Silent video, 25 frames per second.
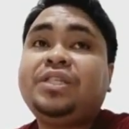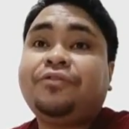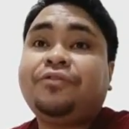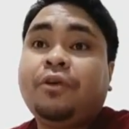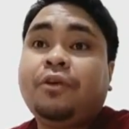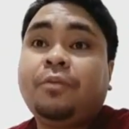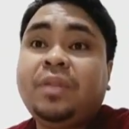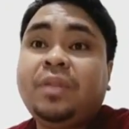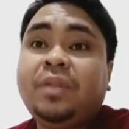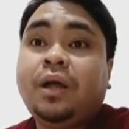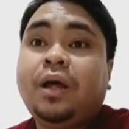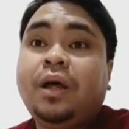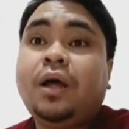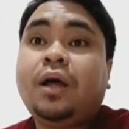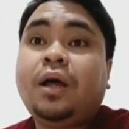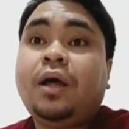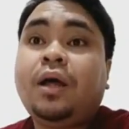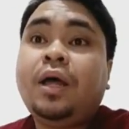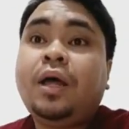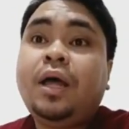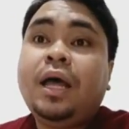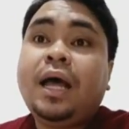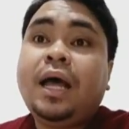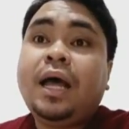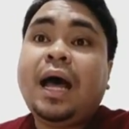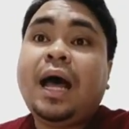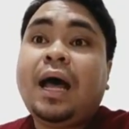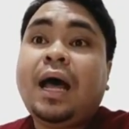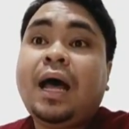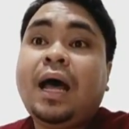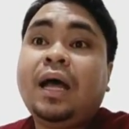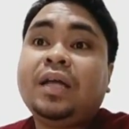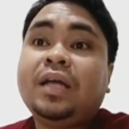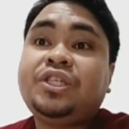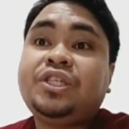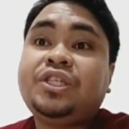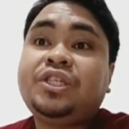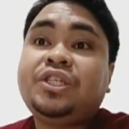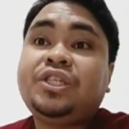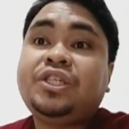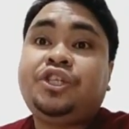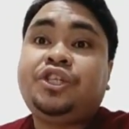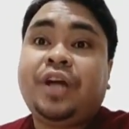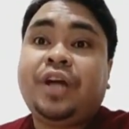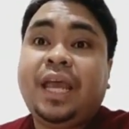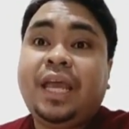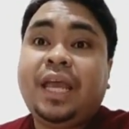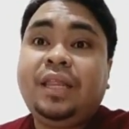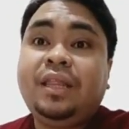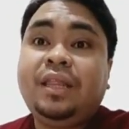from the
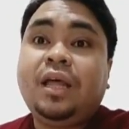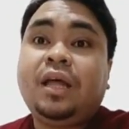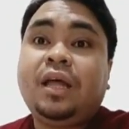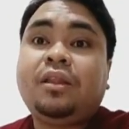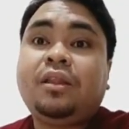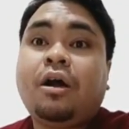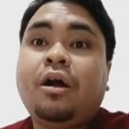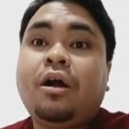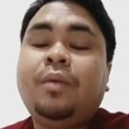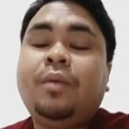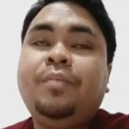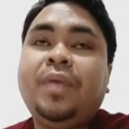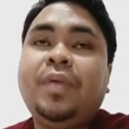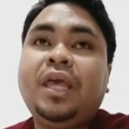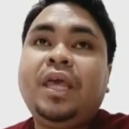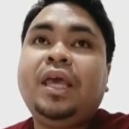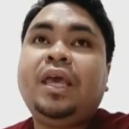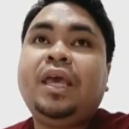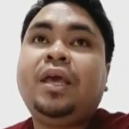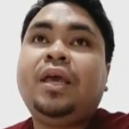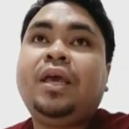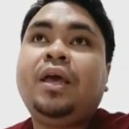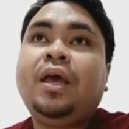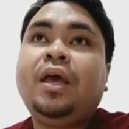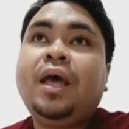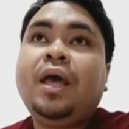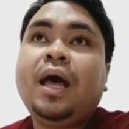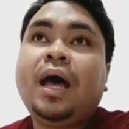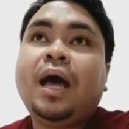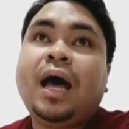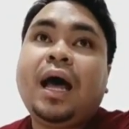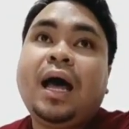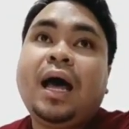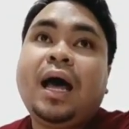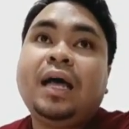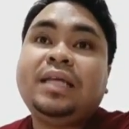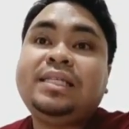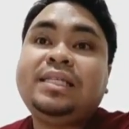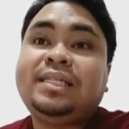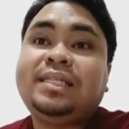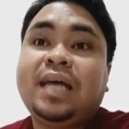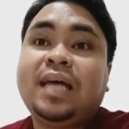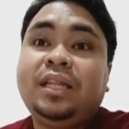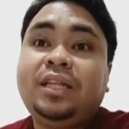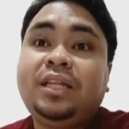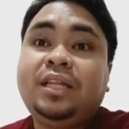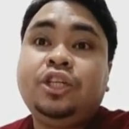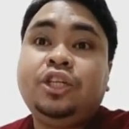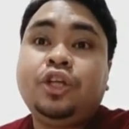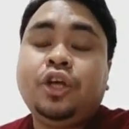strain that are being
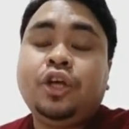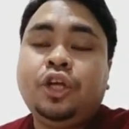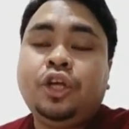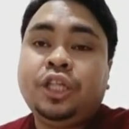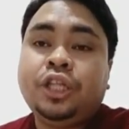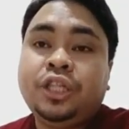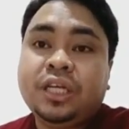studied in the